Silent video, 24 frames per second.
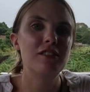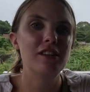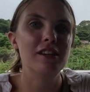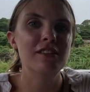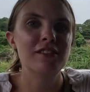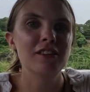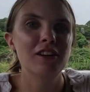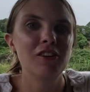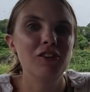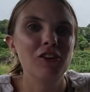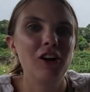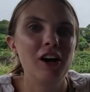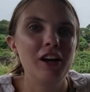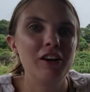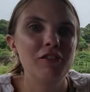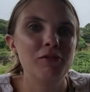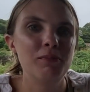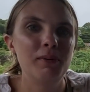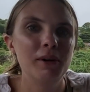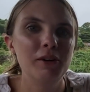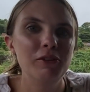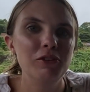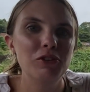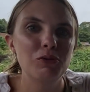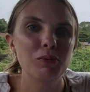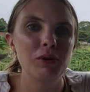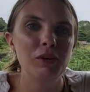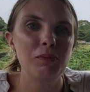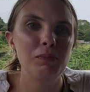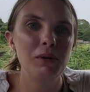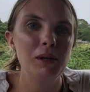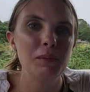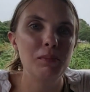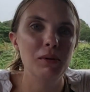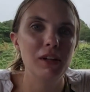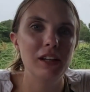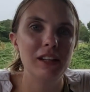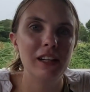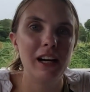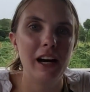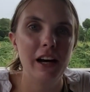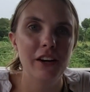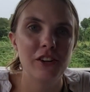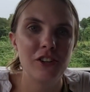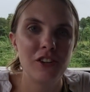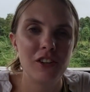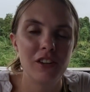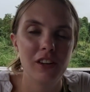isn't a lot of boats with people
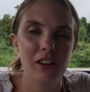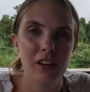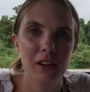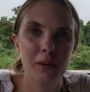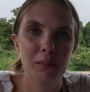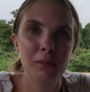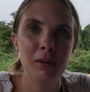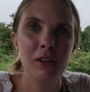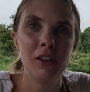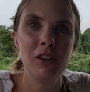attached to them.